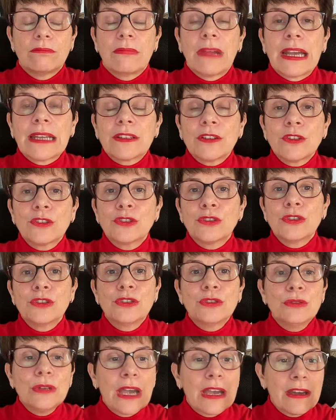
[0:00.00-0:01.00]
I don't know
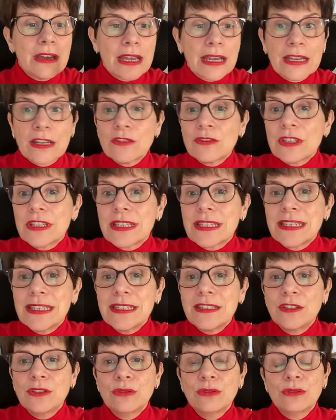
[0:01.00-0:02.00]
you. I, I can't see
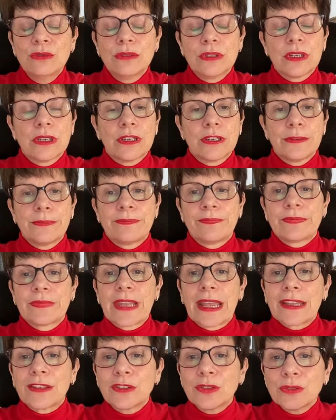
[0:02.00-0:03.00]
you. Um,
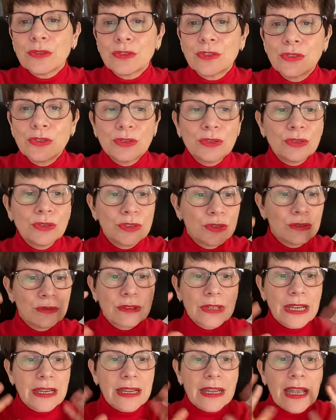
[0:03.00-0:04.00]
I don't know
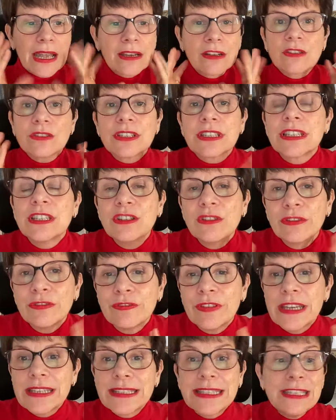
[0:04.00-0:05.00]
your. I, I, can't see your face.